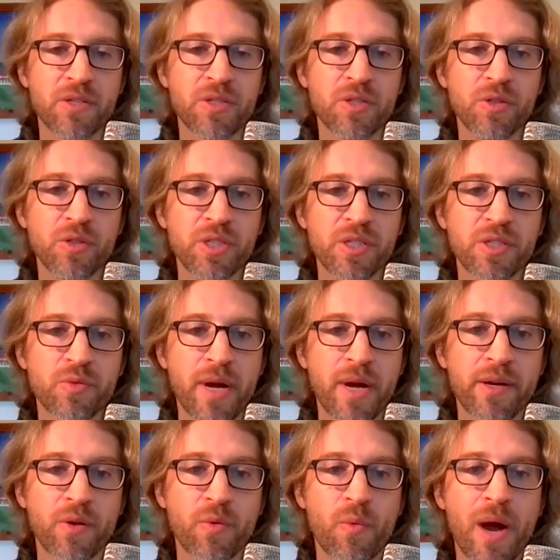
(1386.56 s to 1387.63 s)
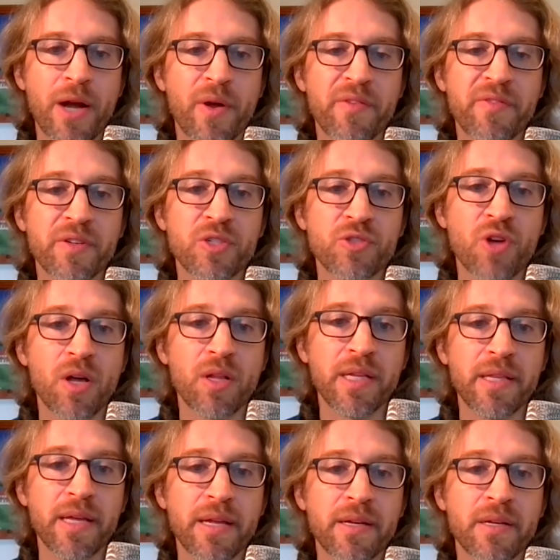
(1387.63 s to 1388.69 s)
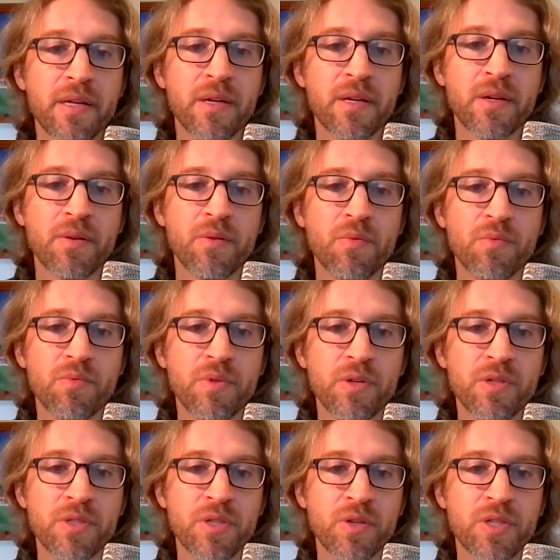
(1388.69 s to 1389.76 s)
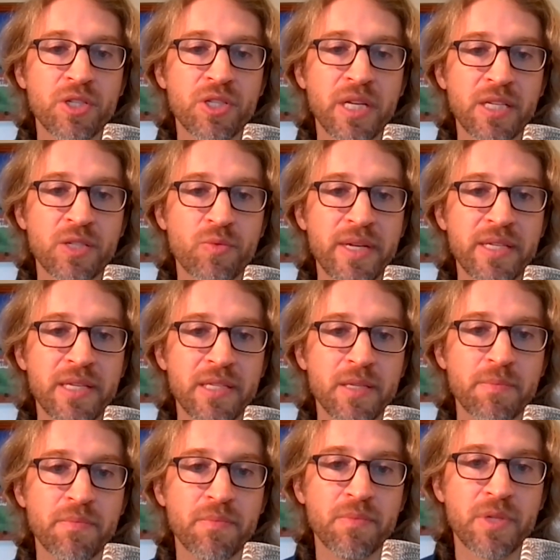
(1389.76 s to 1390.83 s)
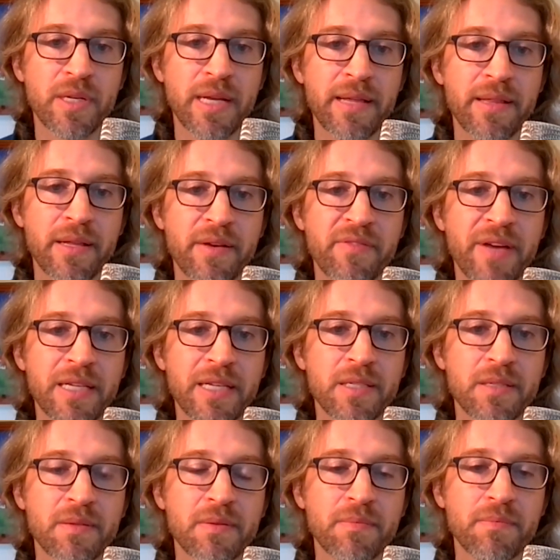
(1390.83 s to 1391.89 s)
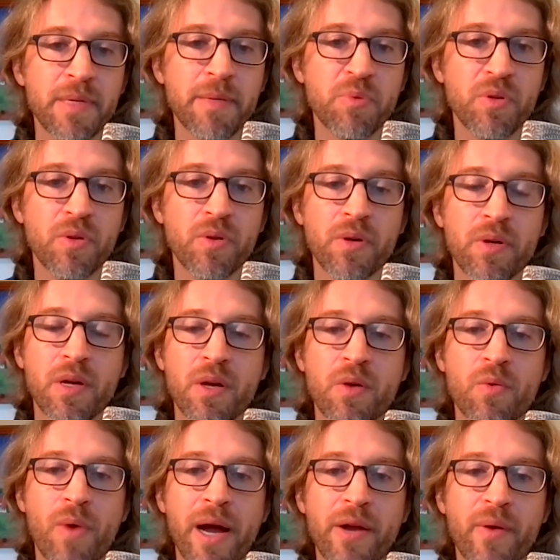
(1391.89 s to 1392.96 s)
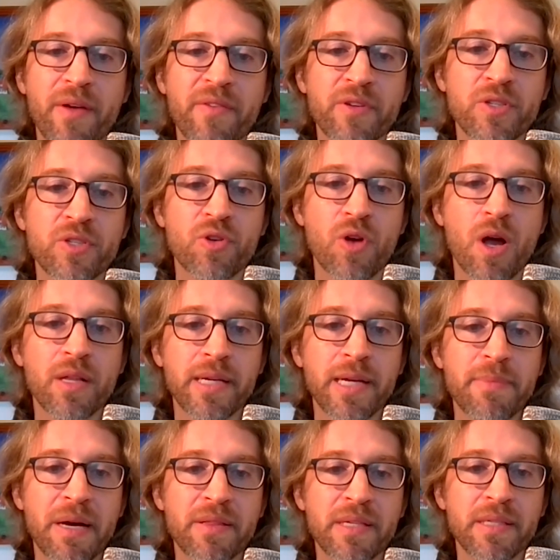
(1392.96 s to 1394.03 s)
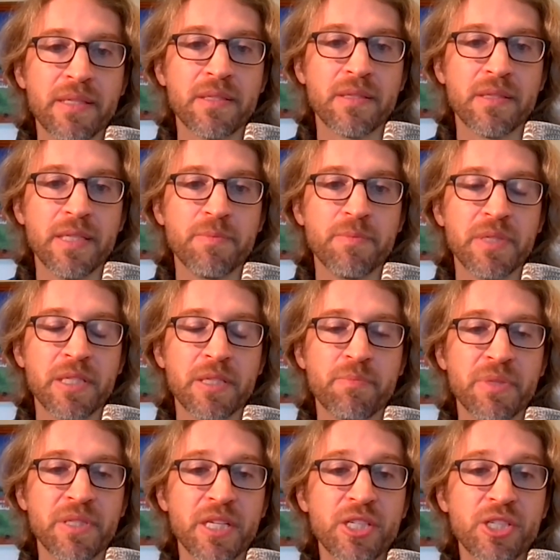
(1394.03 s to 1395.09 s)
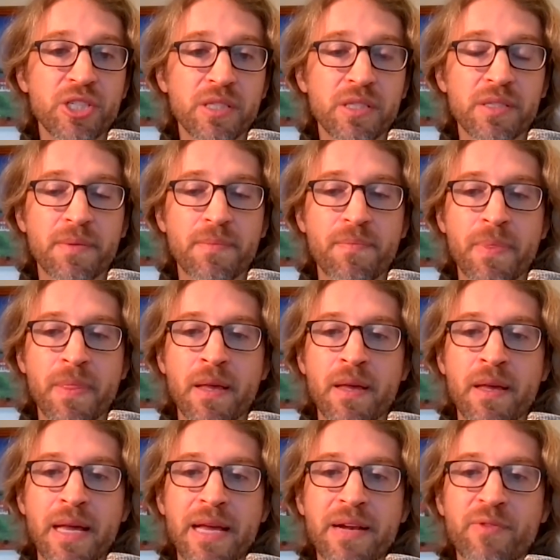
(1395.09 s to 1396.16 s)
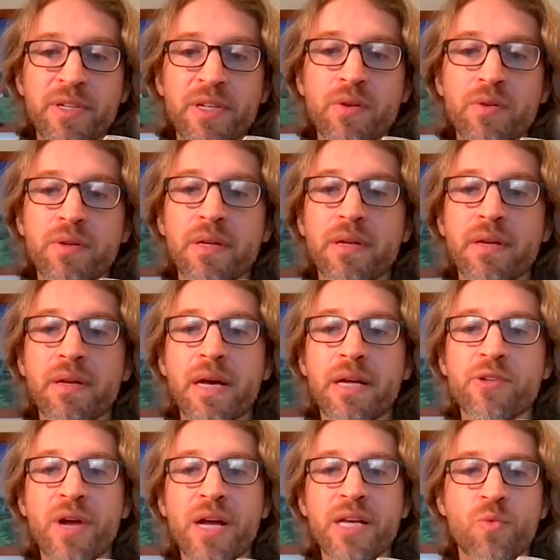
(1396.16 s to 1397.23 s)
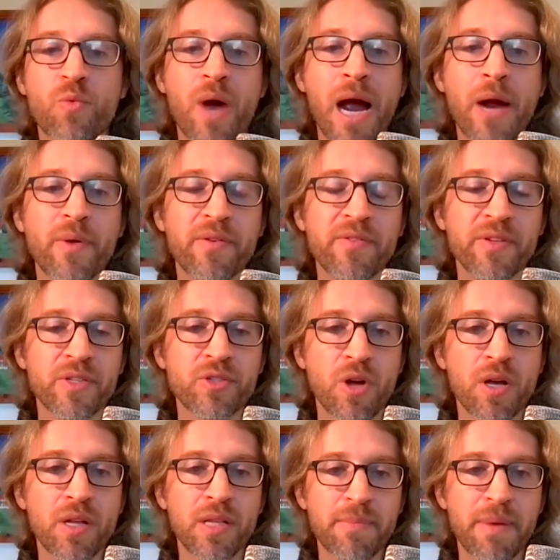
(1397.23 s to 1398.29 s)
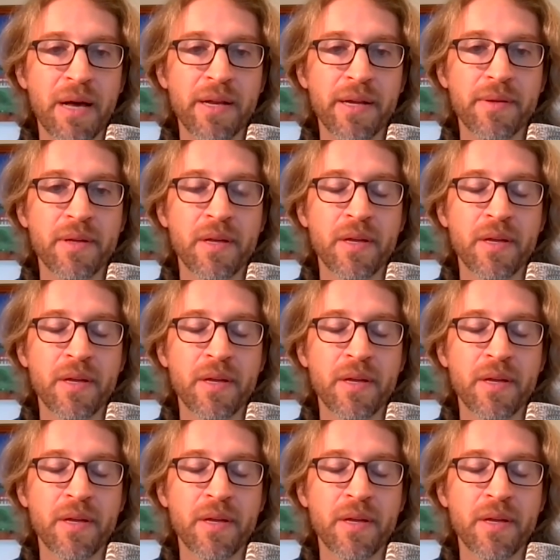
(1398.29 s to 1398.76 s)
solution is right? Or why do I feel strongly that there's no such thing as racism today that affects people? Or why do I feel strongly about these positions? And if we don't address why we feel strongly about it,